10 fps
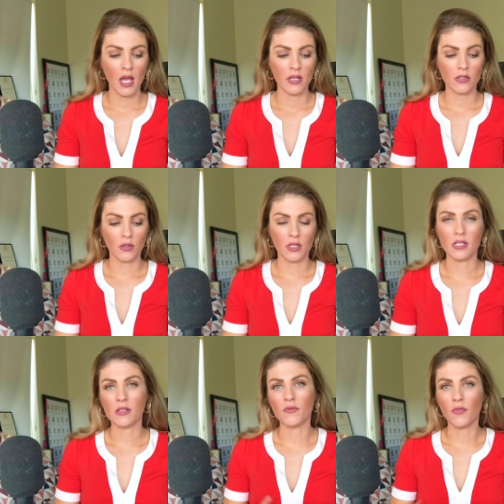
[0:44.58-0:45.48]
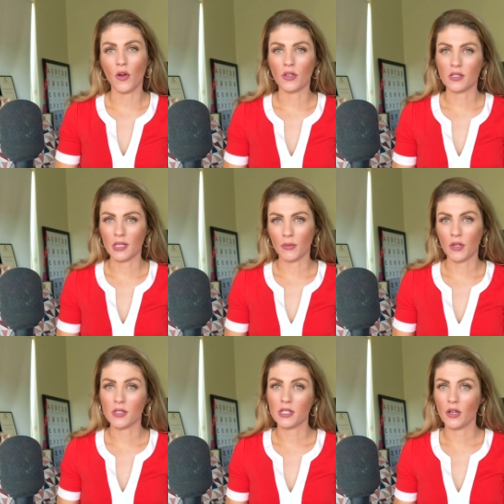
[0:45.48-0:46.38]
So this is focusing
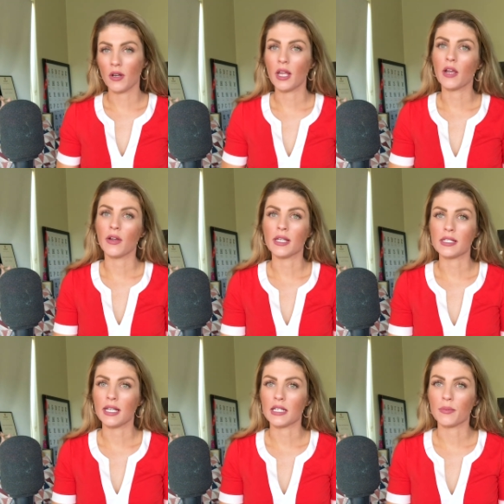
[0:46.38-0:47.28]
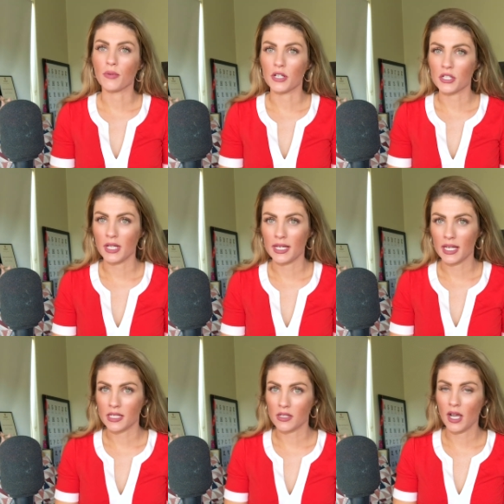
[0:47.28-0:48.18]
mostly on areas like depression and
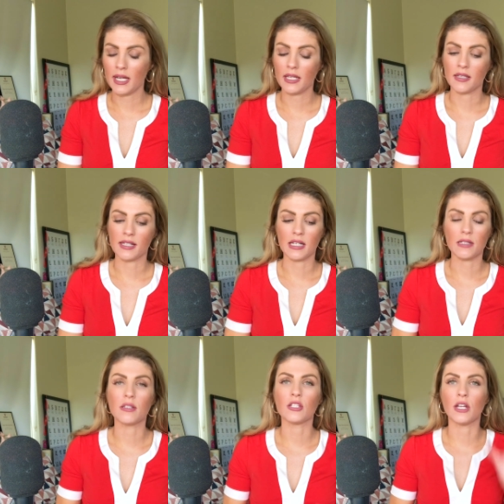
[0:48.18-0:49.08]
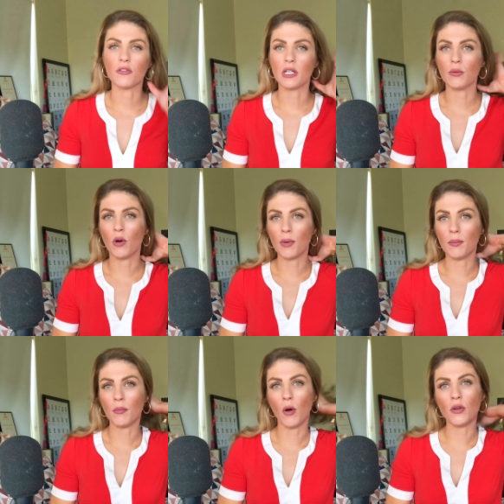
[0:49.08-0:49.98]
anxiety because that's generally what we
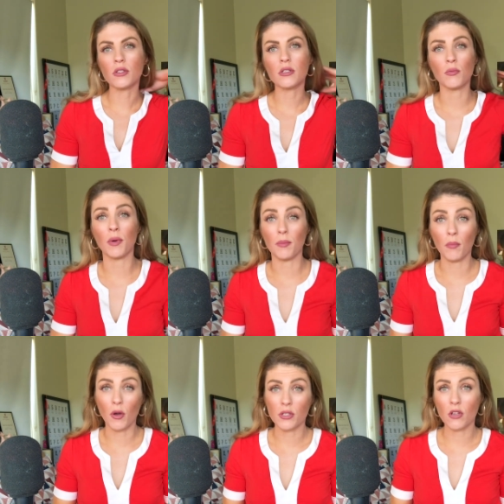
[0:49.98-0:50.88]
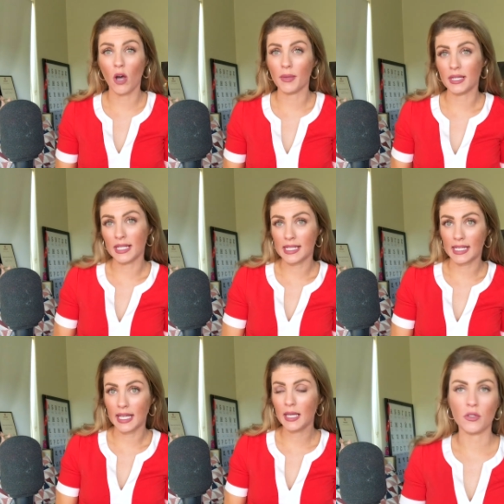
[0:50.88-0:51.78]
most commonly
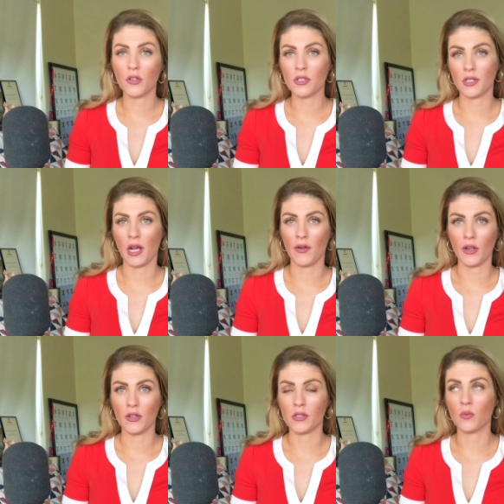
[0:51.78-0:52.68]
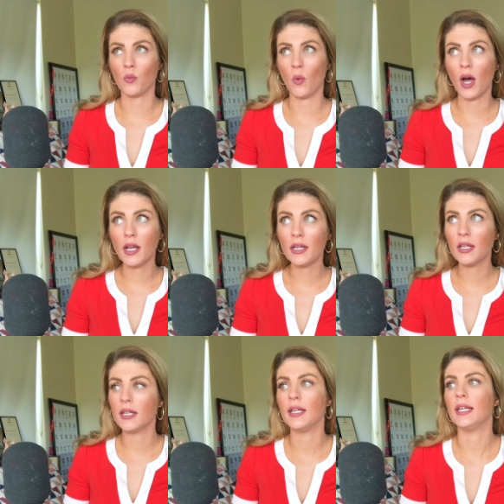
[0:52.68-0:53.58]
see. Two scenarios. One
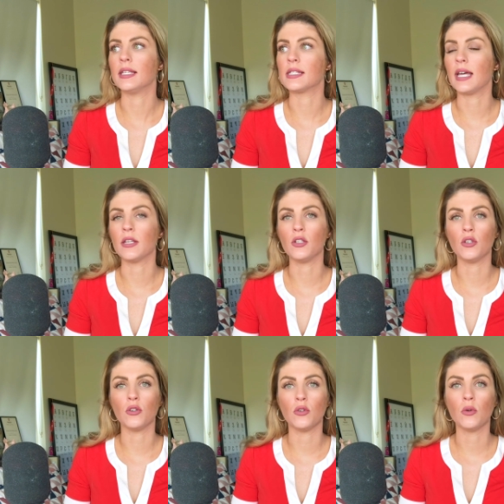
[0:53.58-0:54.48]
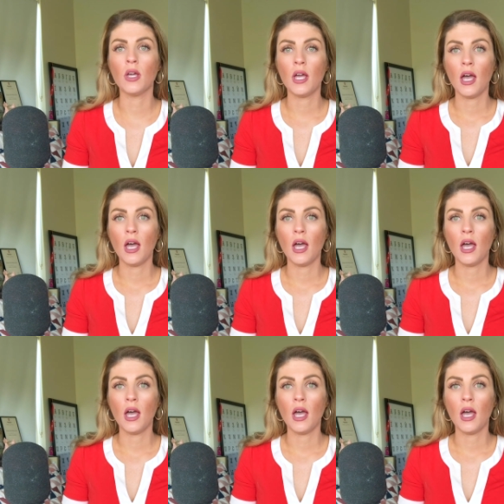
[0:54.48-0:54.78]
is that you